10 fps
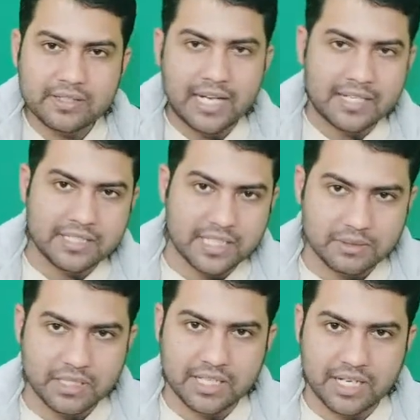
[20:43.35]

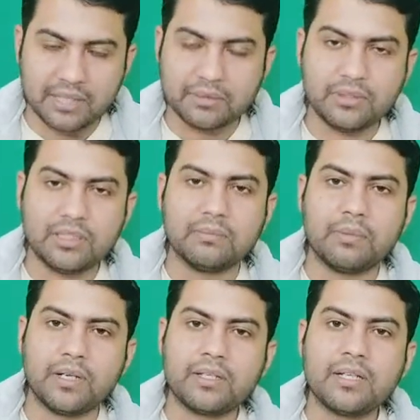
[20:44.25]
30,000 around
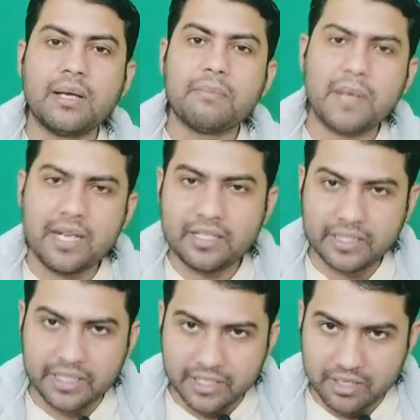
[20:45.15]
for failing in
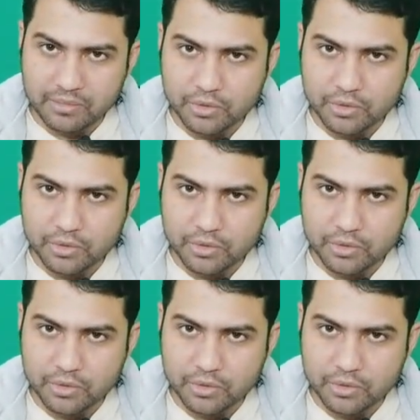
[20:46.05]
interview.